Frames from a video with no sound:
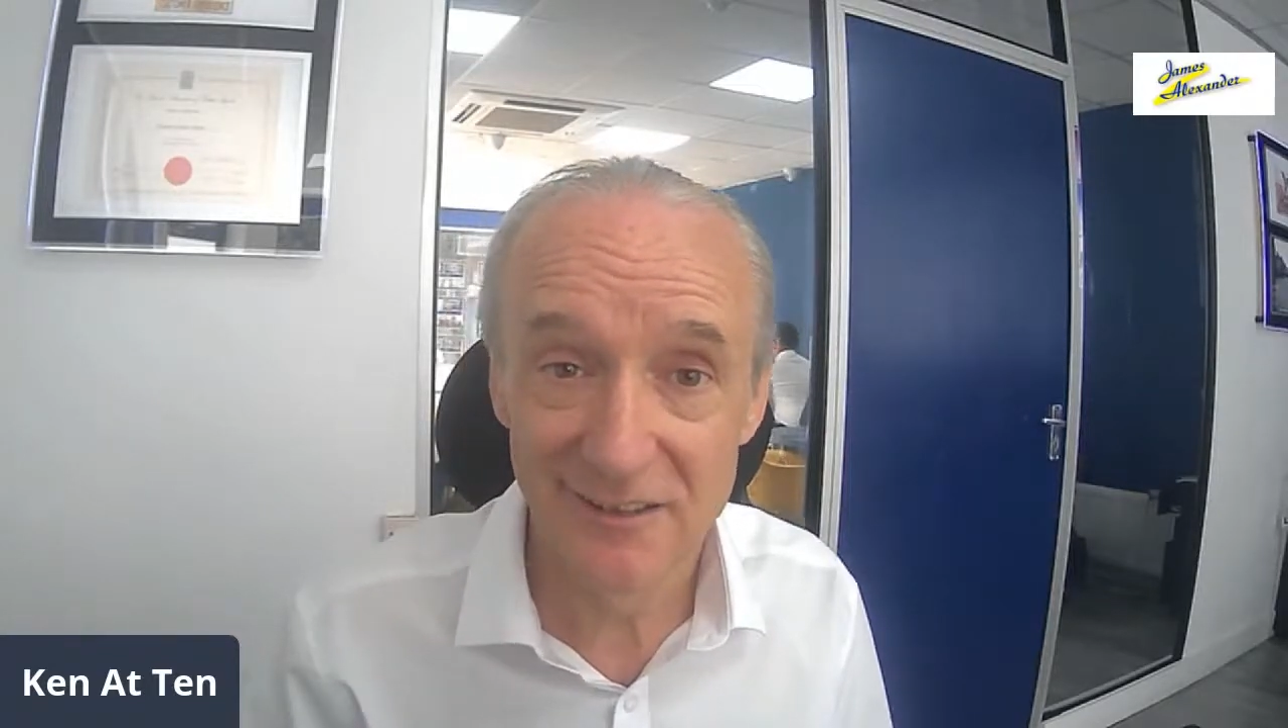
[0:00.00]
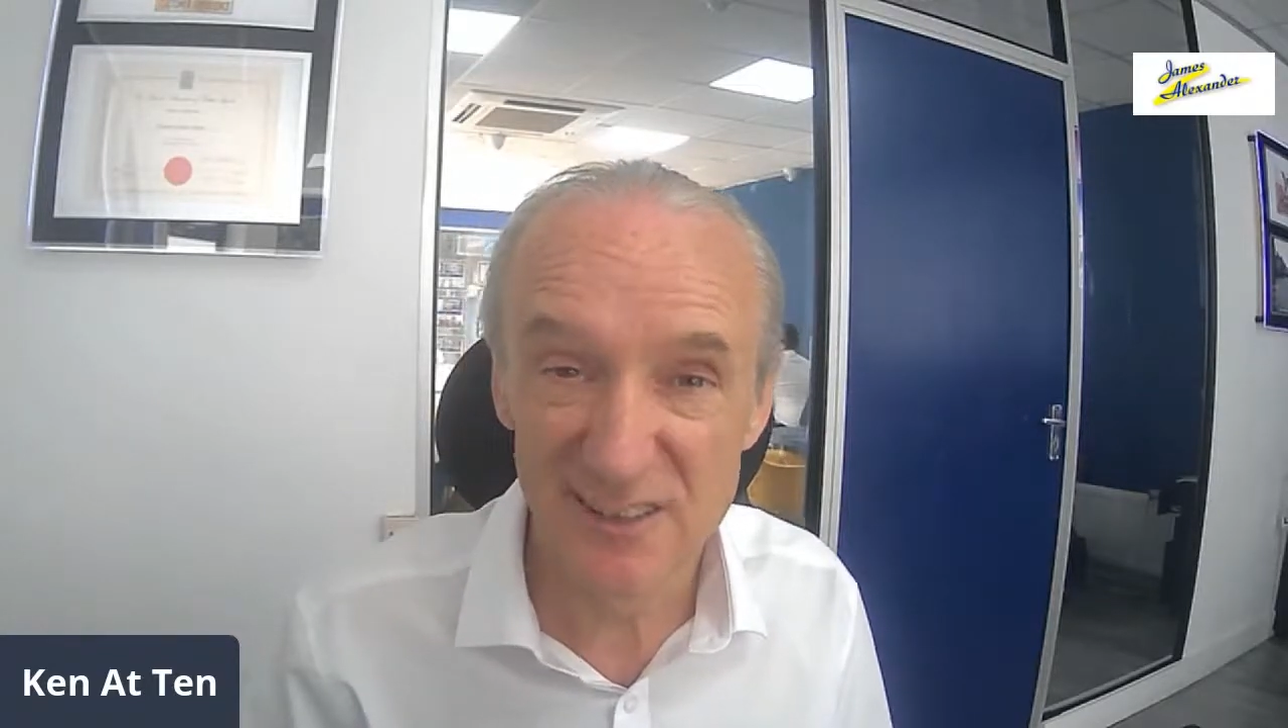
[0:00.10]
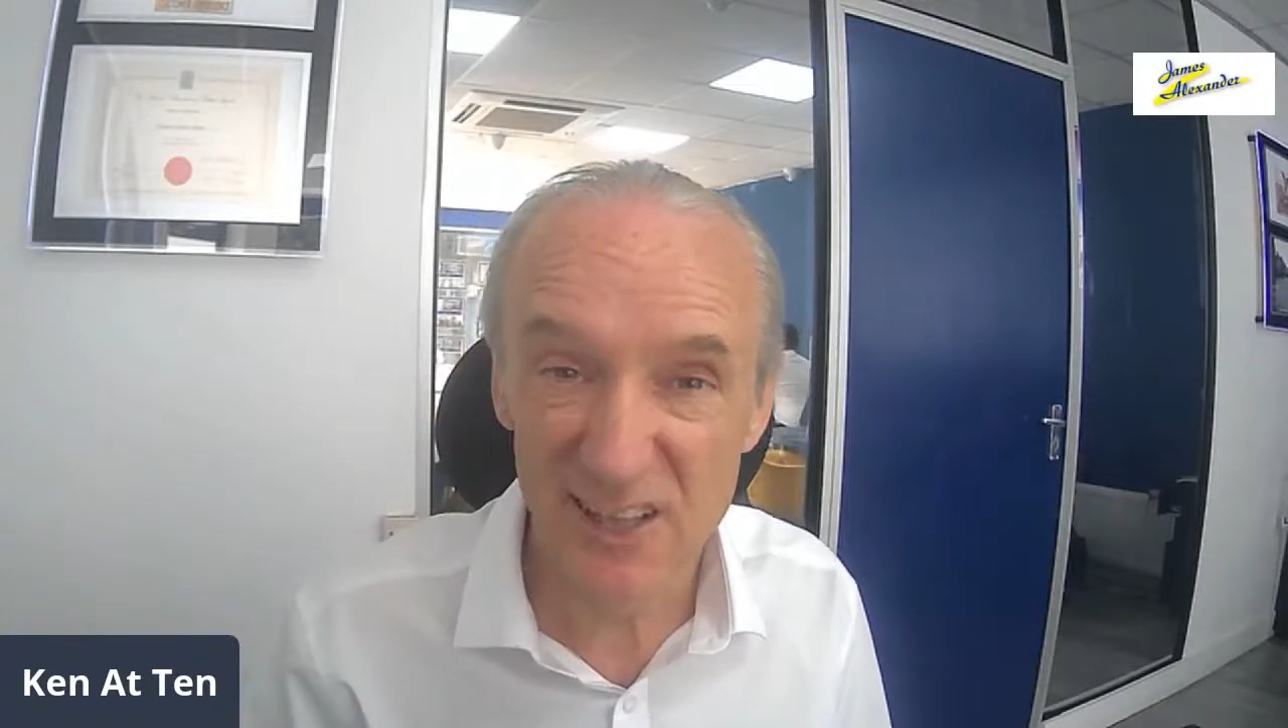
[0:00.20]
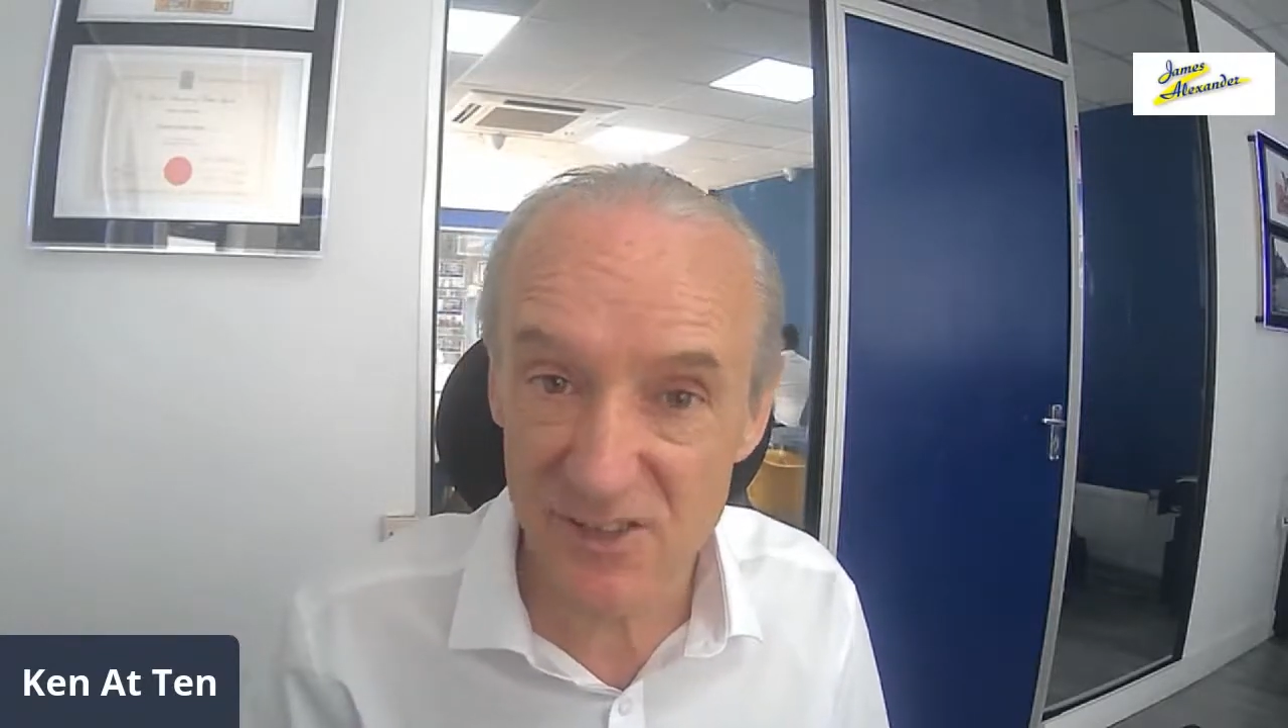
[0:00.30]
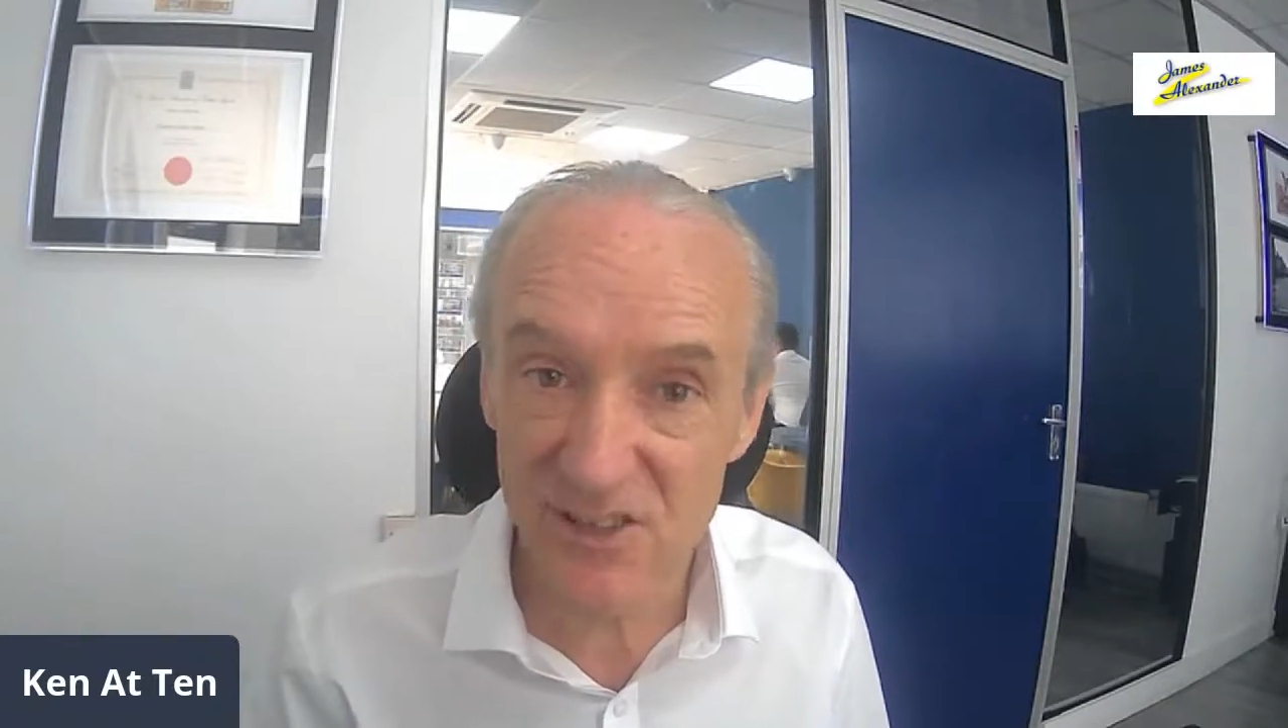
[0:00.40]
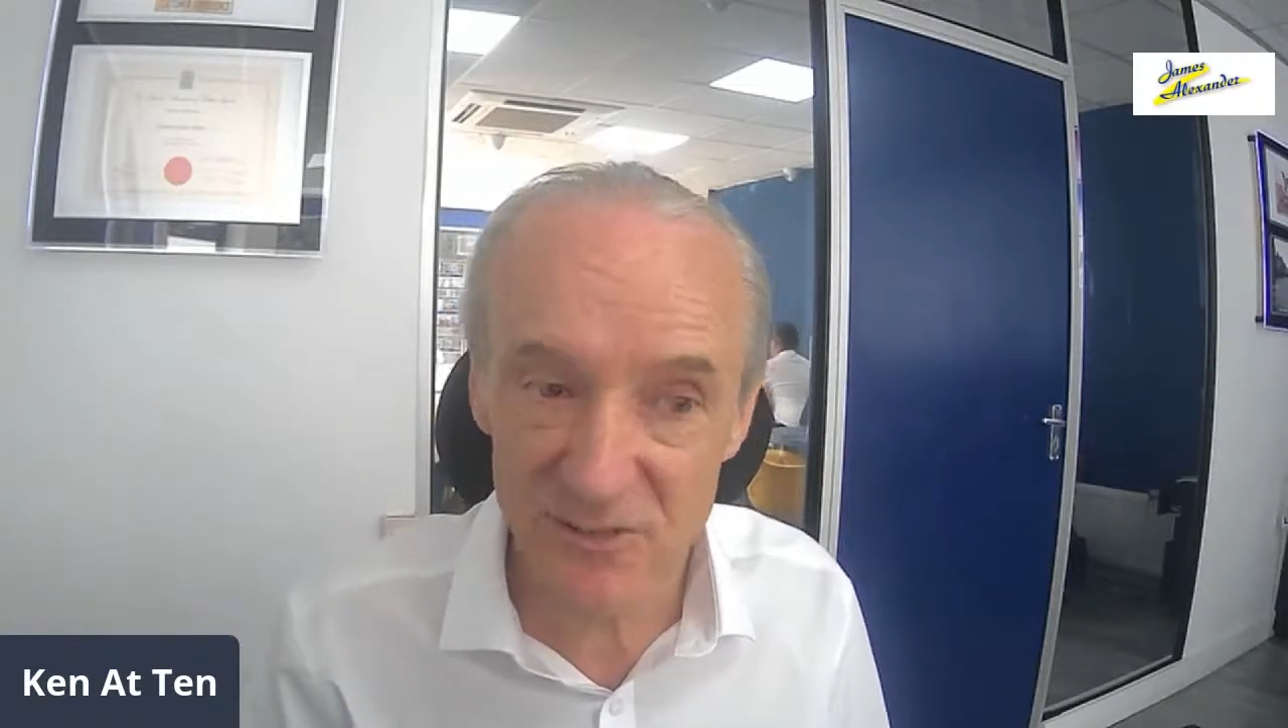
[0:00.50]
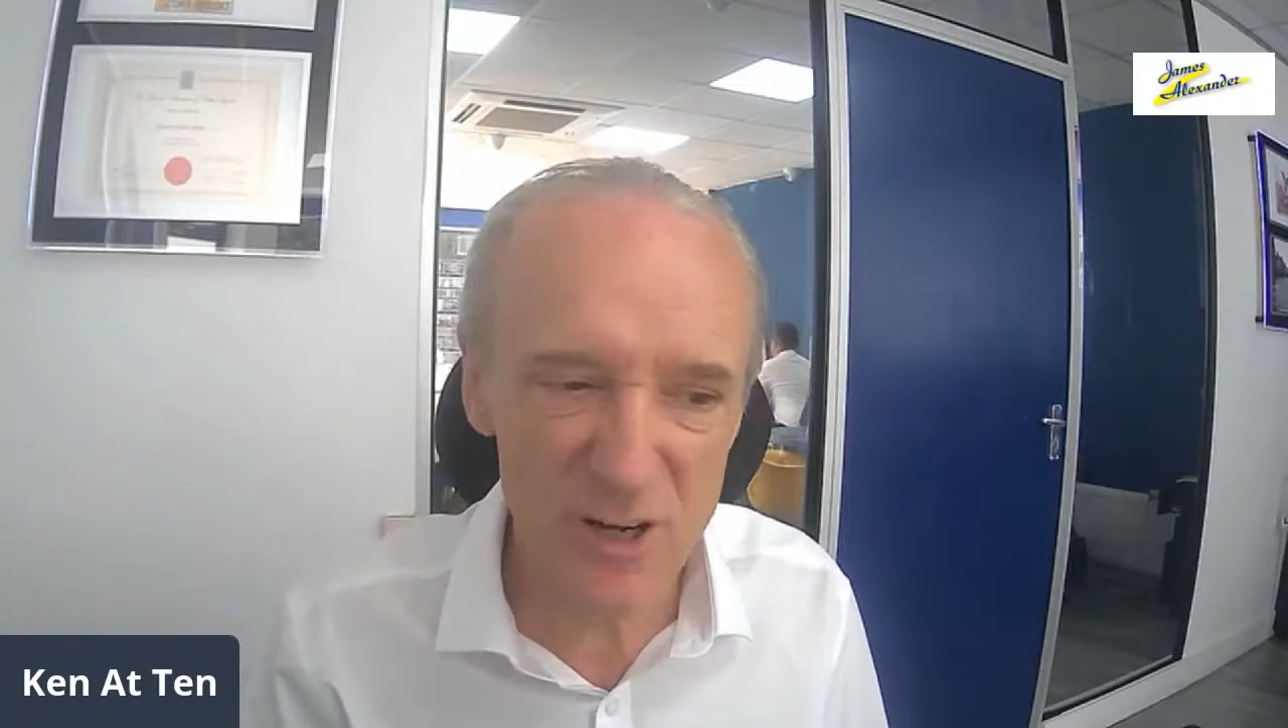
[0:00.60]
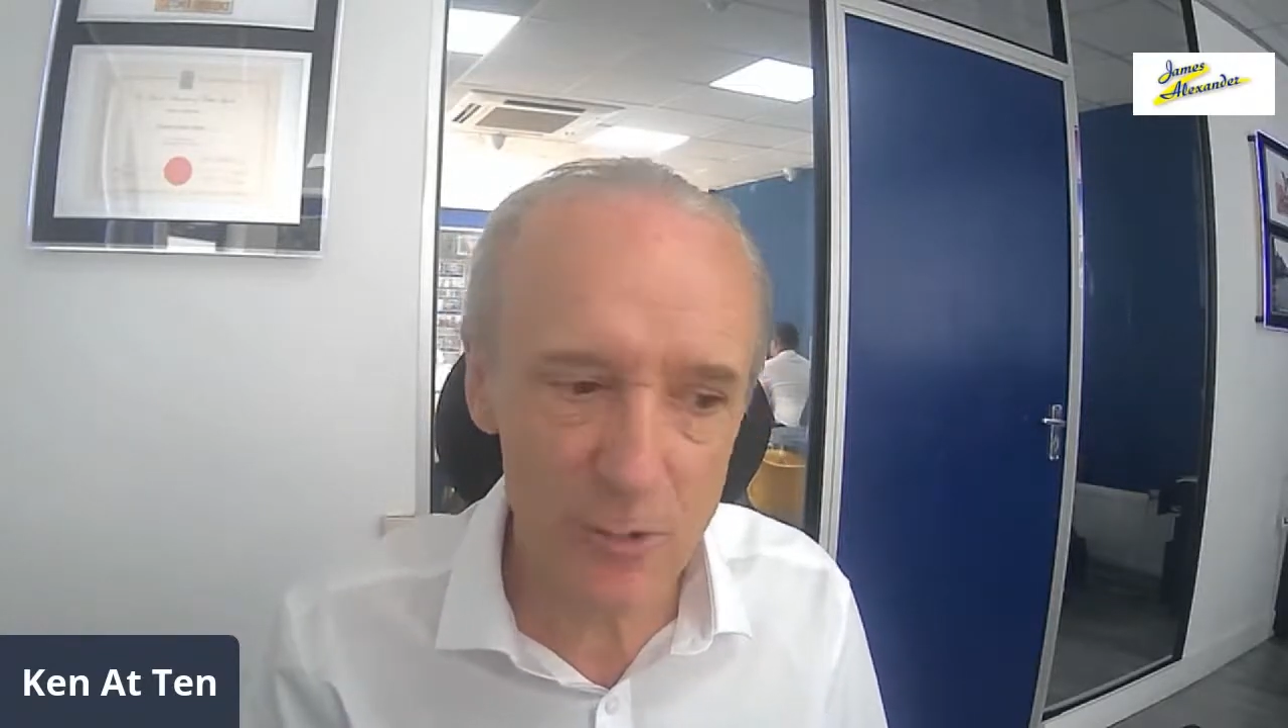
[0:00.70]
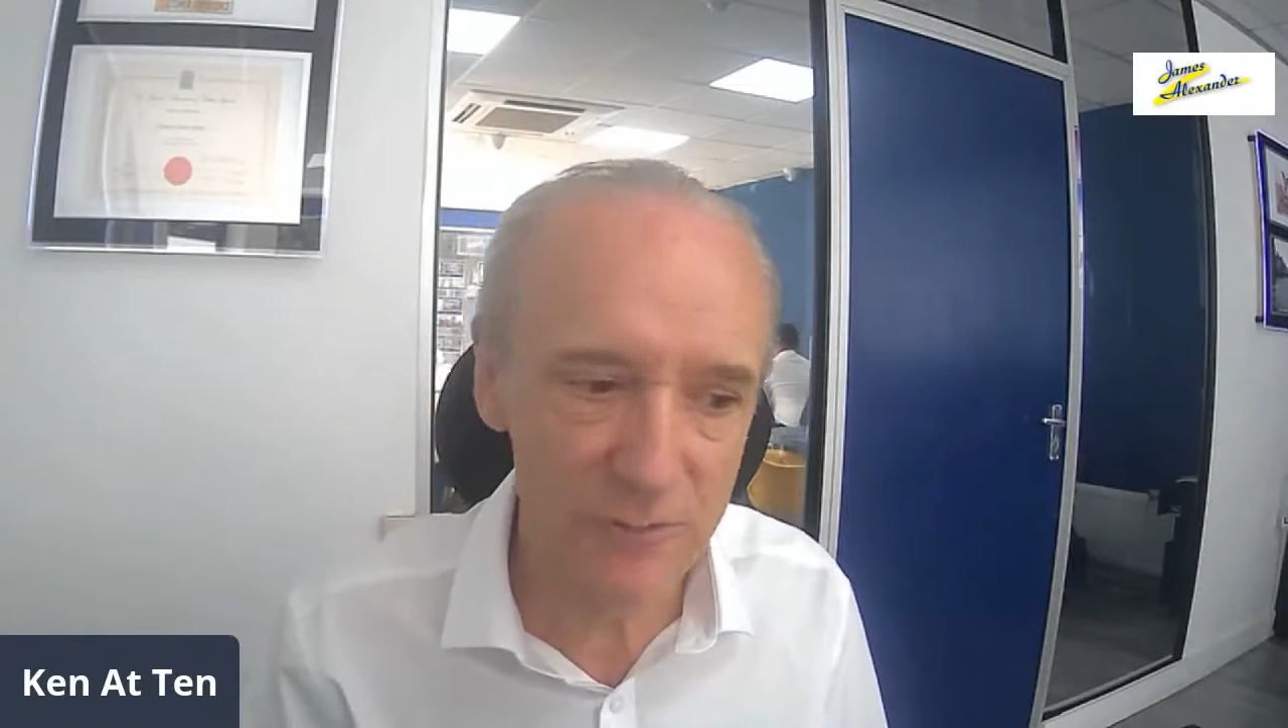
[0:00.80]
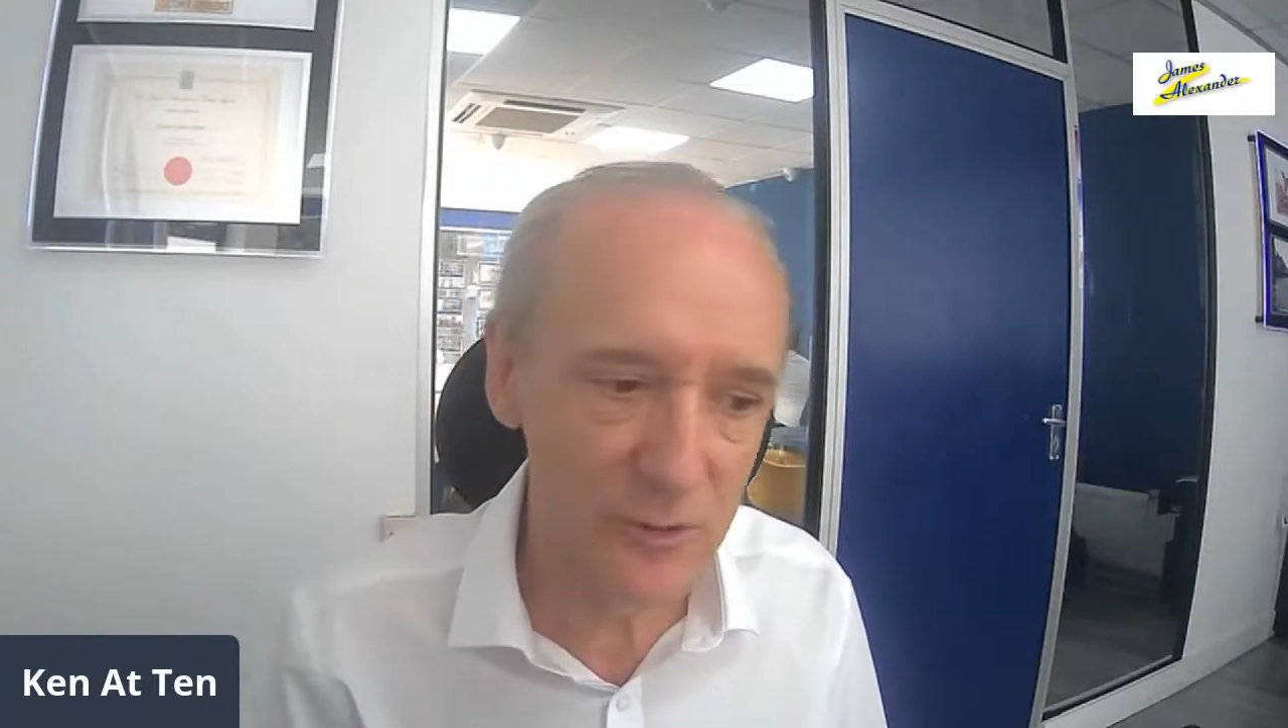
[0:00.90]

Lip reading: ducks in a row, if you